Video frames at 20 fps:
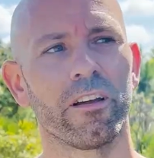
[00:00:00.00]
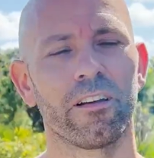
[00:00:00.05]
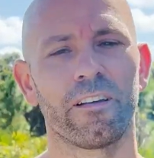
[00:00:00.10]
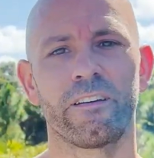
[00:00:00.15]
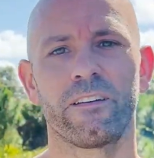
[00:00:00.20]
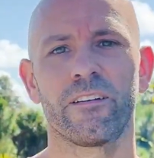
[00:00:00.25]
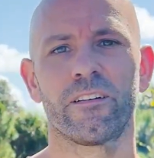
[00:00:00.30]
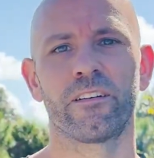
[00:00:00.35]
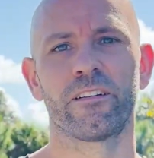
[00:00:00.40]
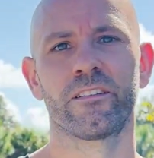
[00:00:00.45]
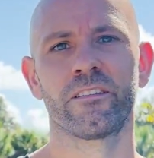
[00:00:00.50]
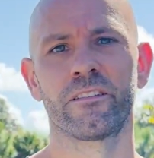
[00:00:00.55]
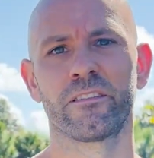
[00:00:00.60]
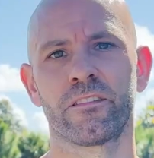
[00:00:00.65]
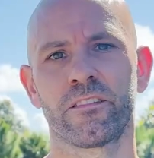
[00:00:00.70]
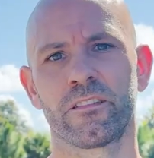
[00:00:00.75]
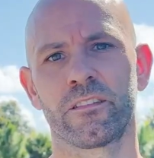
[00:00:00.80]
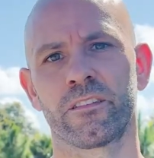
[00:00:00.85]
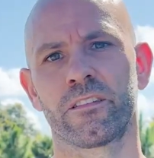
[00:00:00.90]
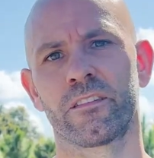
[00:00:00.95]

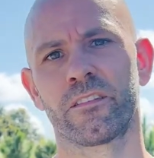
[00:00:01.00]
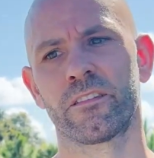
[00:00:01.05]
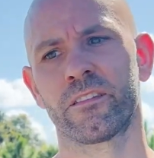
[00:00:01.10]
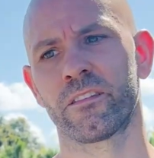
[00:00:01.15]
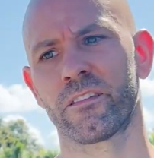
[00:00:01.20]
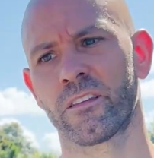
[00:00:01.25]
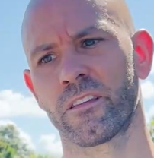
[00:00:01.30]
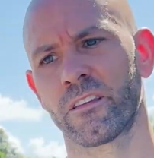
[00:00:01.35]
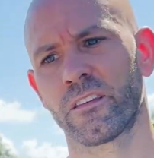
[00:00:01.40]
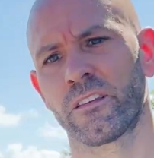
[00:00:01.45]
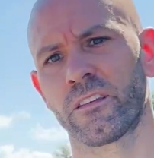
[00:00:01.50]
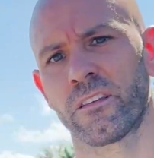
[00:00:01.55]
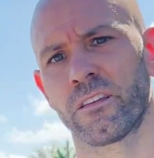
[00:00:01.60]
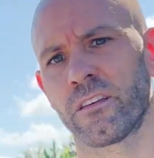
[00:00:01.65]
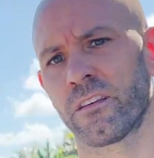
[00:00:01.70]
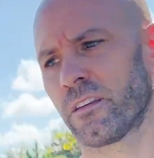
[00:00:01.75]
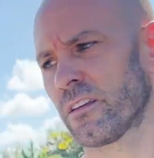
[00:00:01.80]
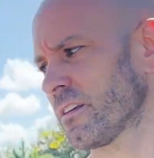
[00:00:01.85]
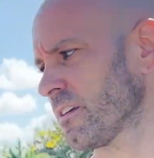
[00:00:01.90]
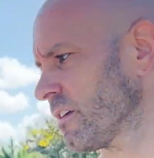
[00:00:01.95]

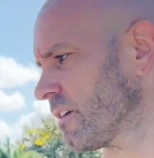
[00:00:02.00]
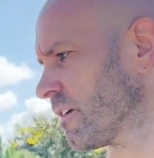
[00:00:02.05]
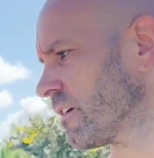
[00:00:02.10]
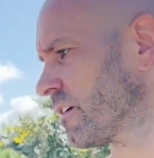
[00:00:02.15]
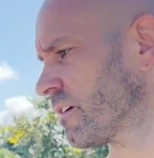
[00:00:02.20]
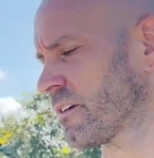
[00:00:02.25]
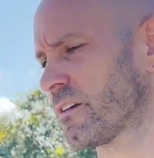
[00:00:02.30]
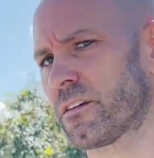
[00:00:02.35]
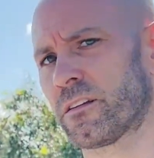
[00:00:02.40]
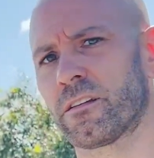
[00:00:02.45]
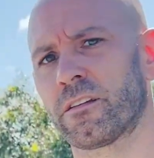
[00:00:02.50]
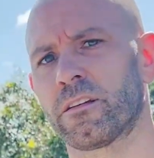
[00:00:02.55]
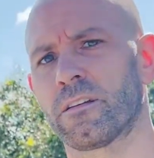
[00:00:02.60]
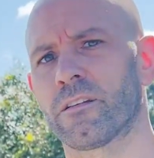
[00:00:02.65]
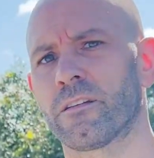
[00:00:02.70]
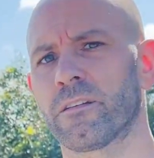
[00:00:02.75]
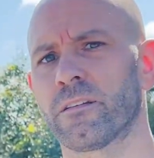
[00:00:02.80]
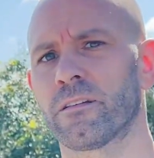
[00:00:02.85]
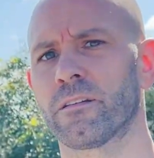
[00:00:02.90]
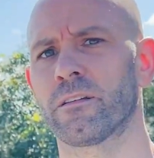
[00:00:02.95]

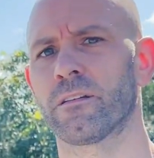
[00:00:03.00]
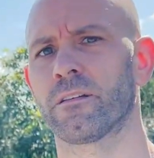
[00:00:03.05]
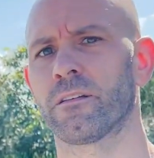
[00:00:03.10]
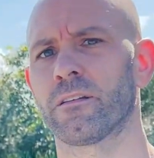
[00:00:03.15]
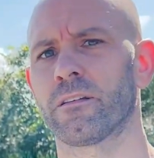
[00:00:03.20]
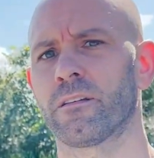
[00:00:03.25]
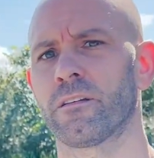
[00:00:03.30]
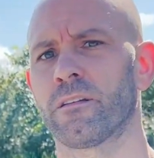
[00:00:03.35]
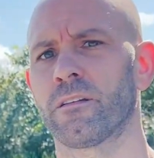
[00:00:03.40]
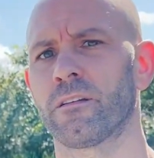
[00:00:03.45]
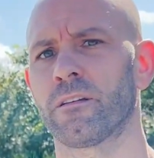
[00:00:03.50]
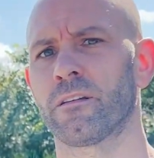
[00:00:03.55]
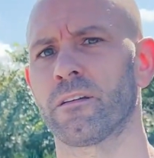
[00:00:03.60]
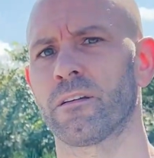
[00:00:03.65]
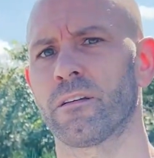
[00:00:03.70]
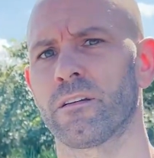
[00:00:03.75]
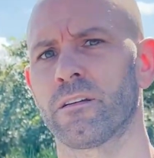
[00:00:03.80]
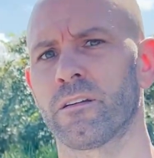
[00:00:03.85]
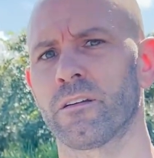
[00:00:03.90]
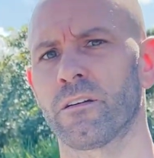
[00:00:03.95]

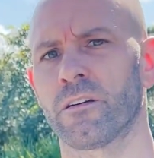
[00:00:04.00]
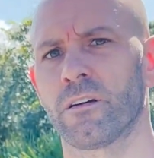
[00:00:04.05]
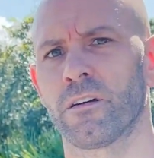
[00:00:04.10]
(not speaking)